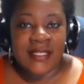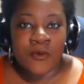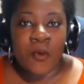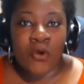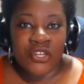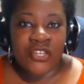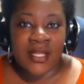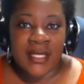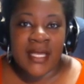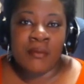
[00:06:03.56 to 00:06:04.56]

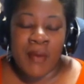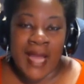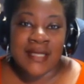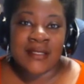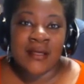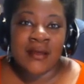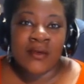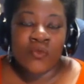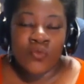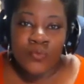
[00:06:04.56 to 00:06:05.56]
disproportionately impact
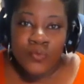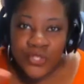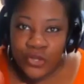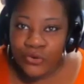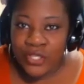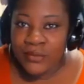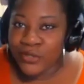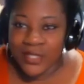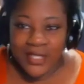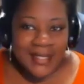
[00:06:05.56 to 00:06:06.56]
certain
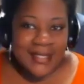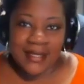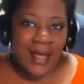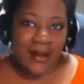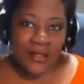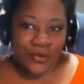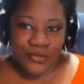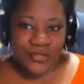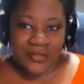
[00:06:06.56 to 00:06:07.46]
communities and not others?